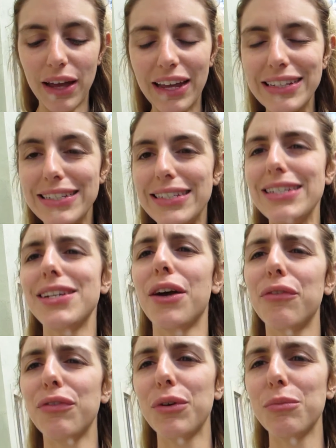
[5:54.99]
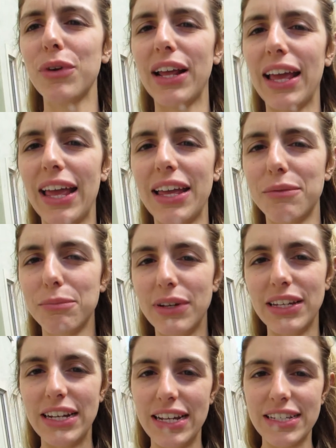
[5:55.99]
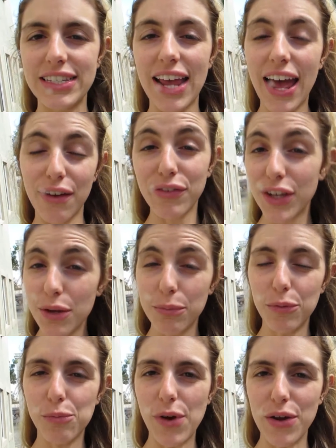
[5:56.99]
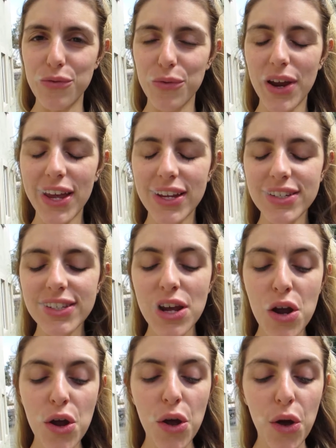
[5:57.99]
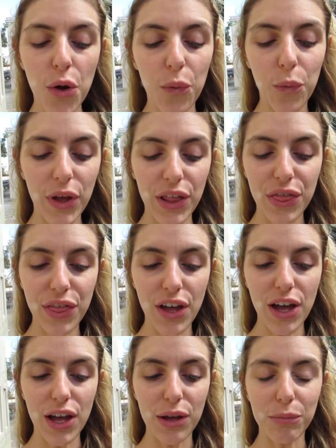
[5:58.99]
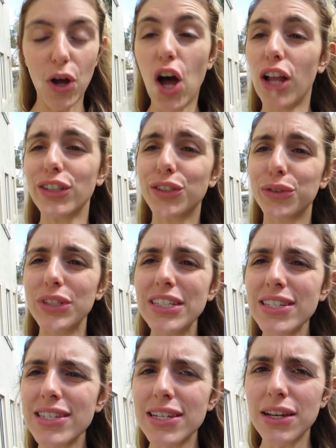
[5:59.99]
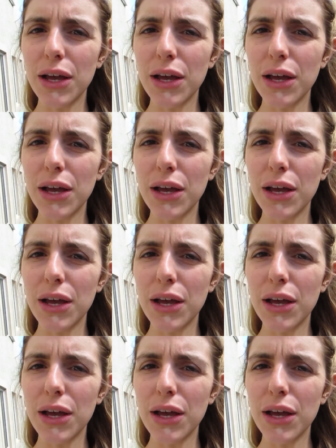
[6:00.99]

I did not film what I ate, but it's half a cup of brown rice with collard greens.